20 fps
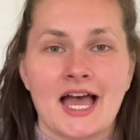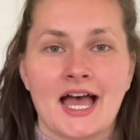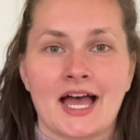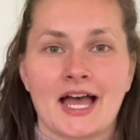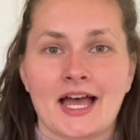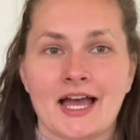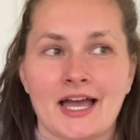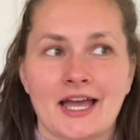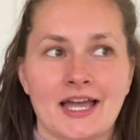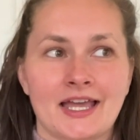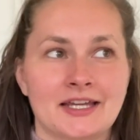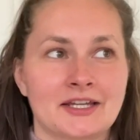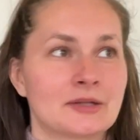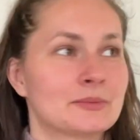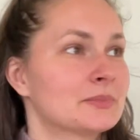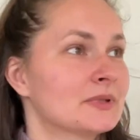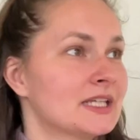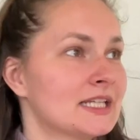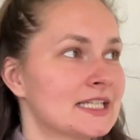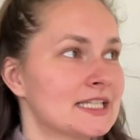I
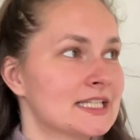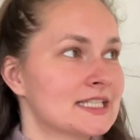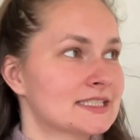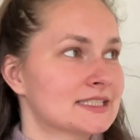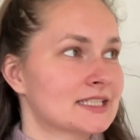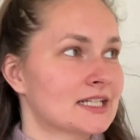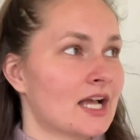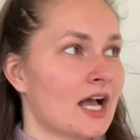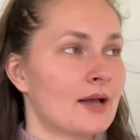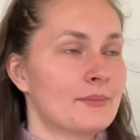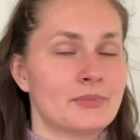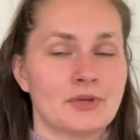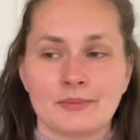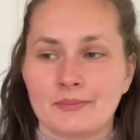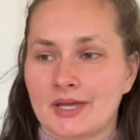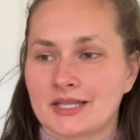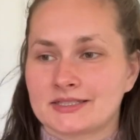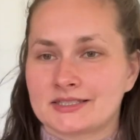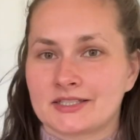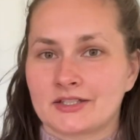completed this a couple
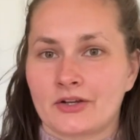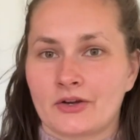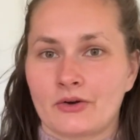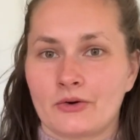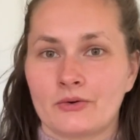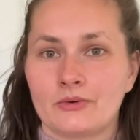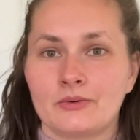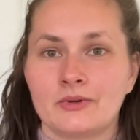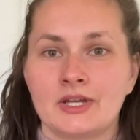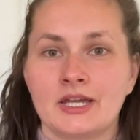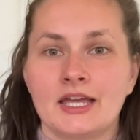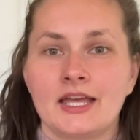months ago,